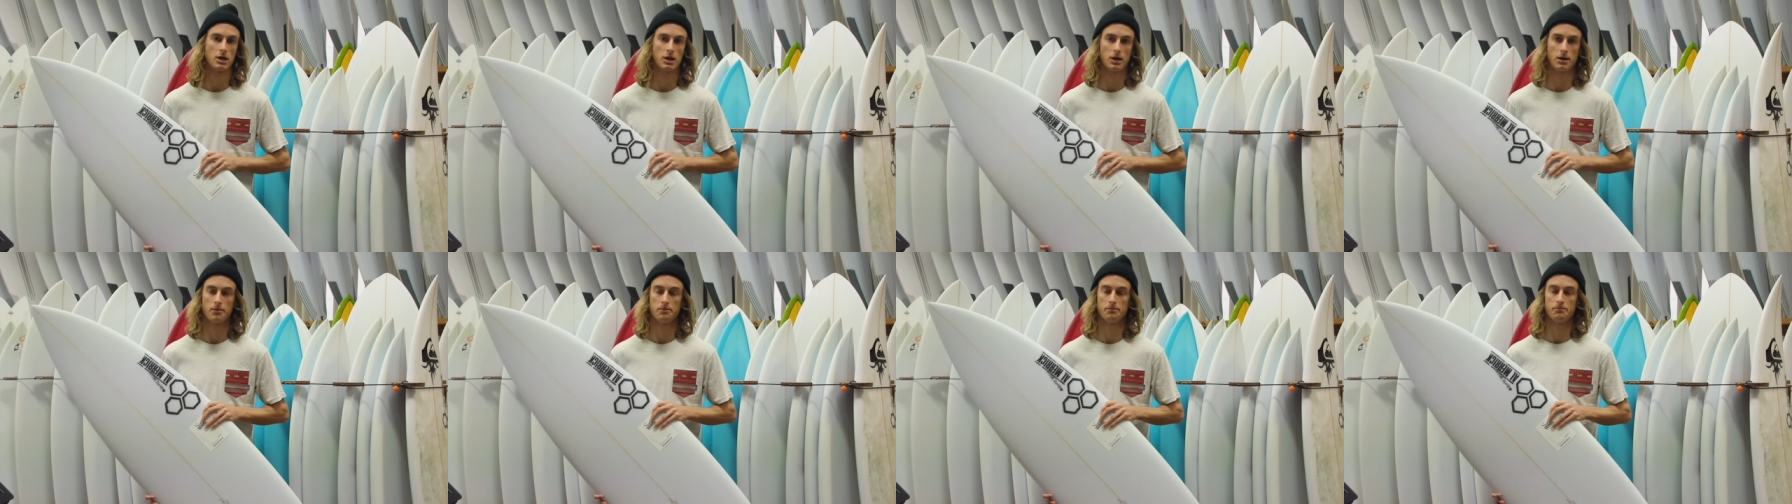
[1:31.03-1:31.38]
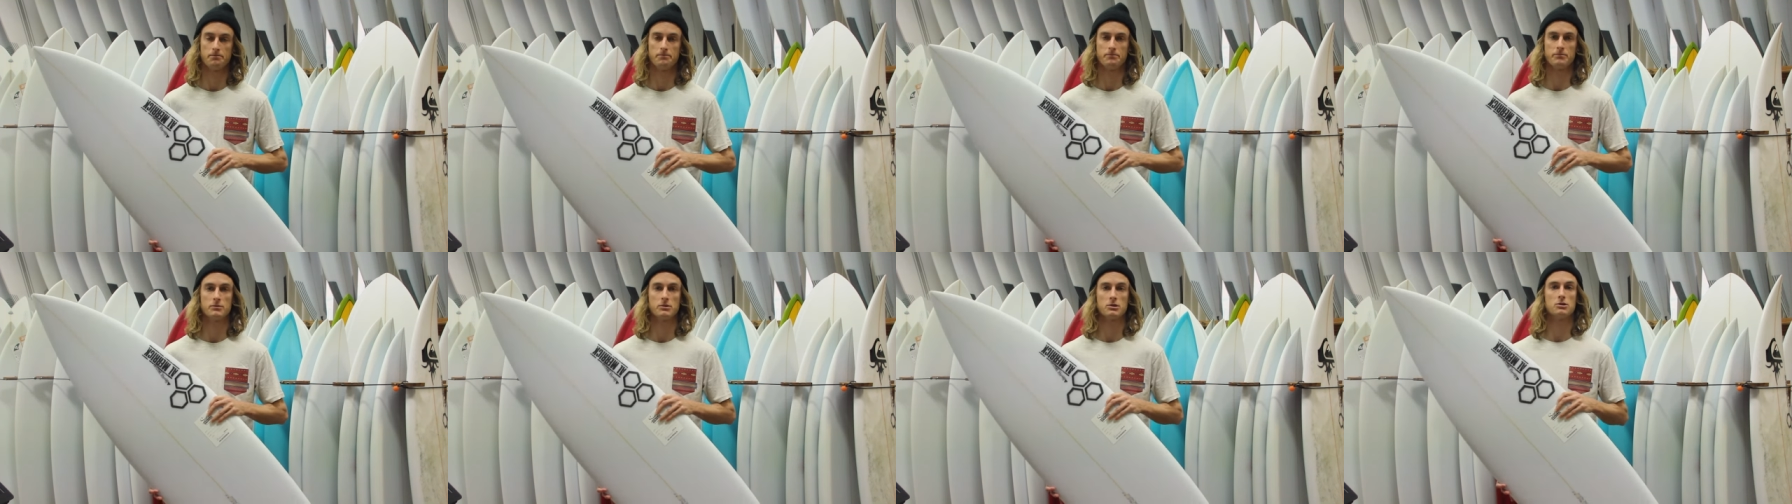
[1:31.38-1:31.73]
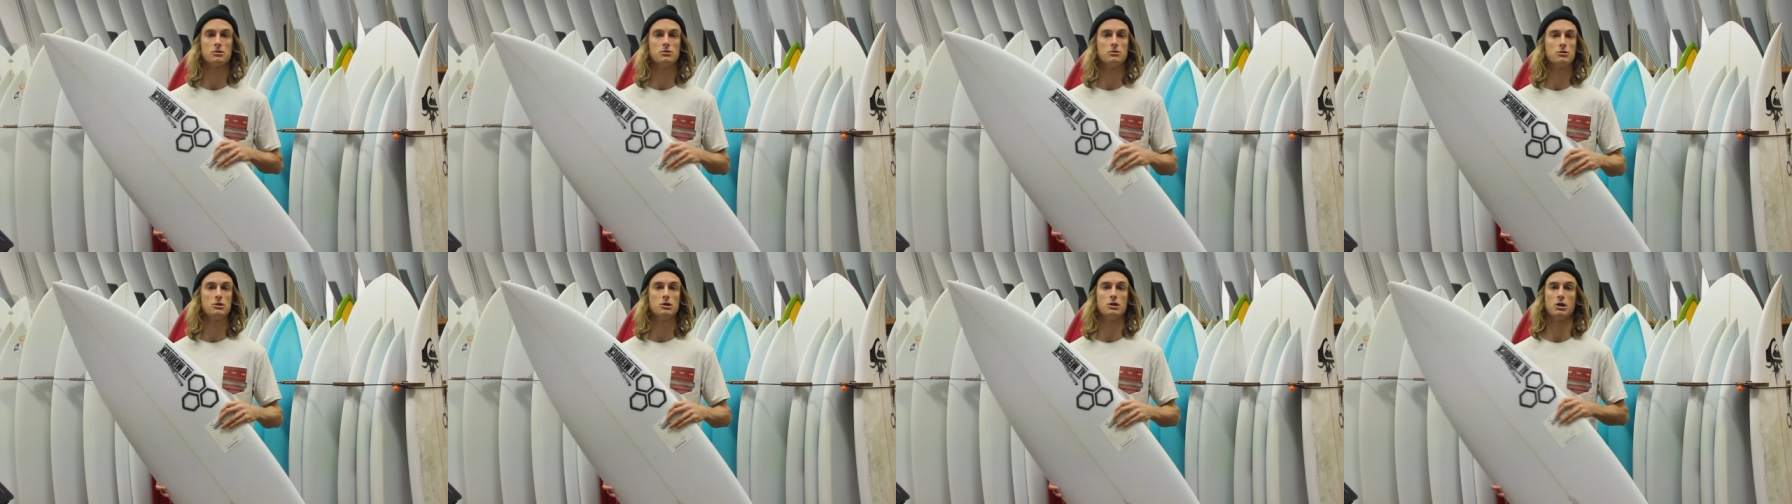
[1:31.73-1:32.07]
um,
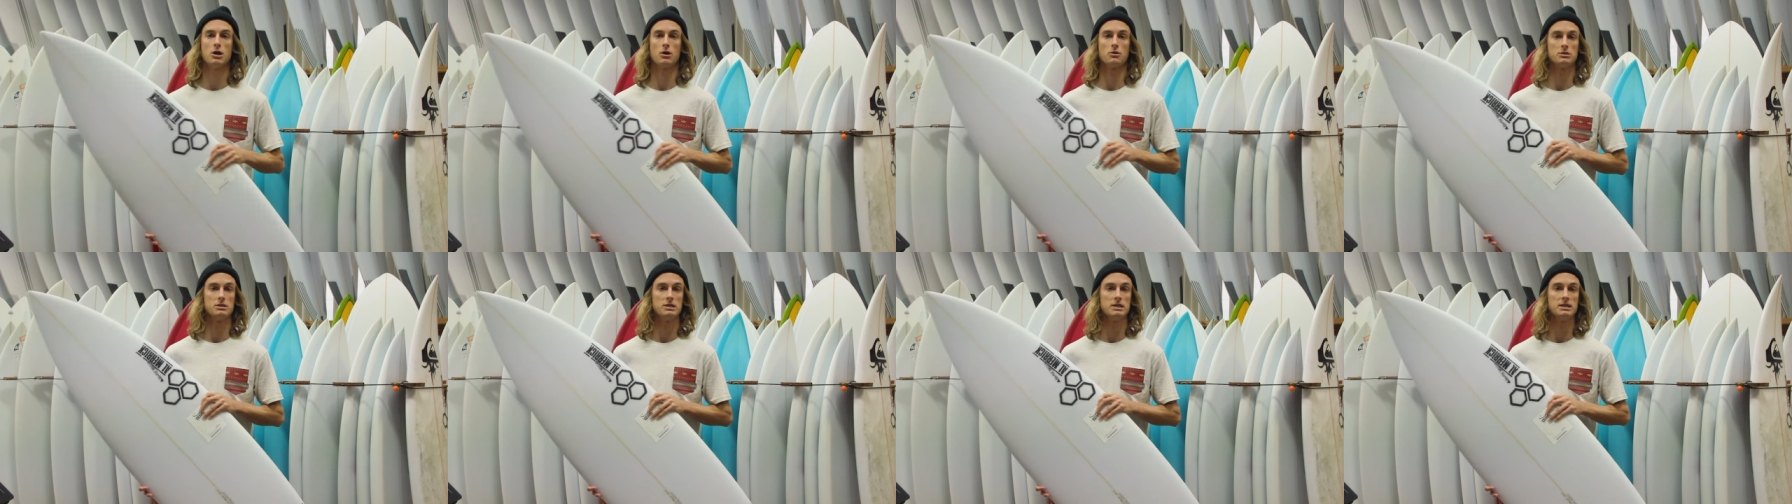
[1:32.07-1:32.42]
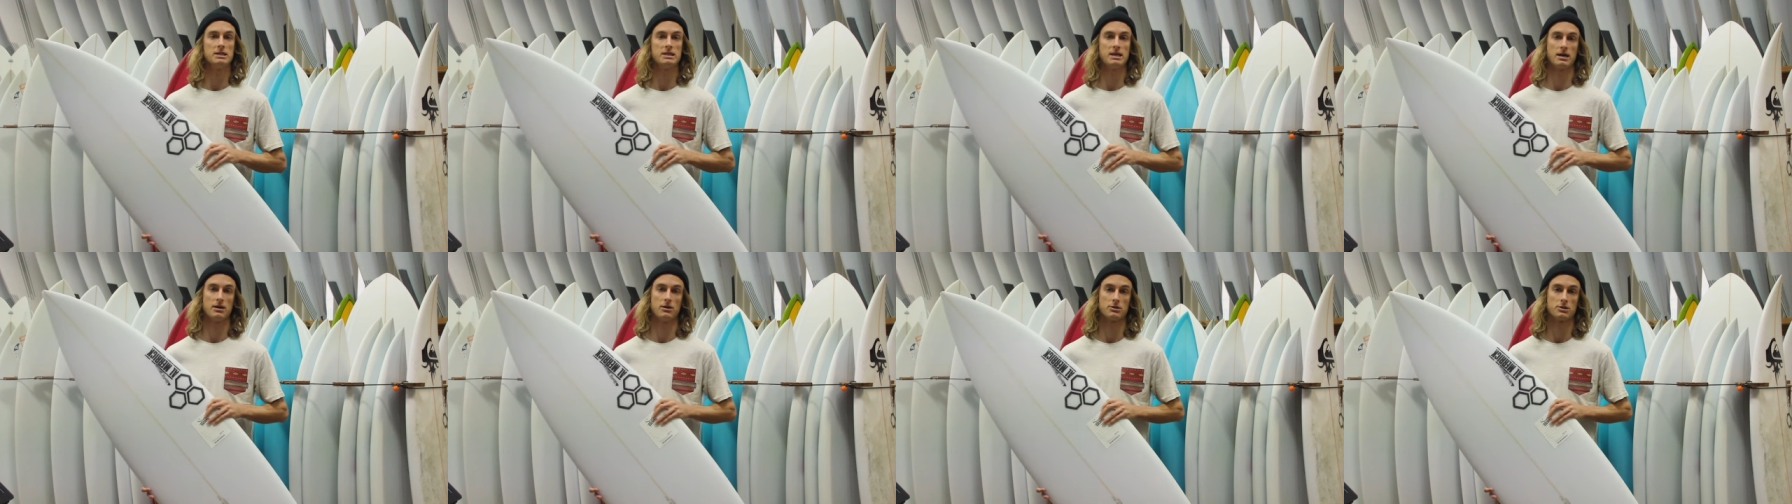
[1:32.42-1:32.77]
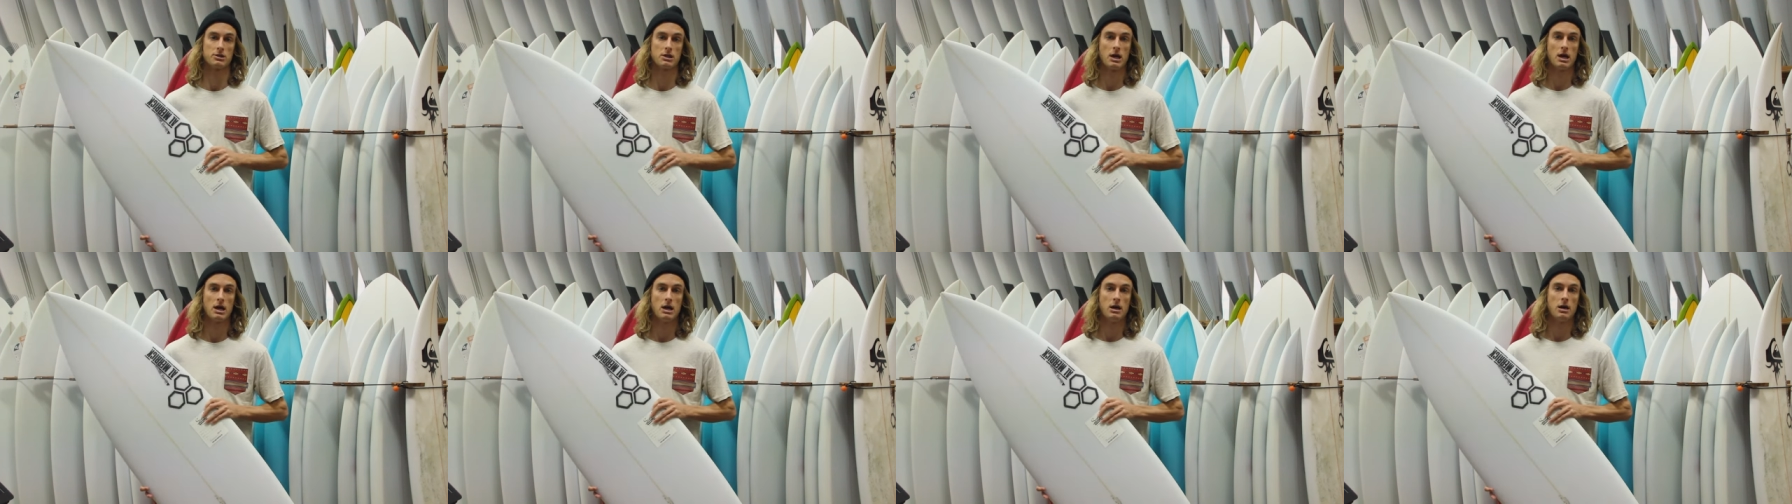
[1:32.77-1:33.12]
you know, details.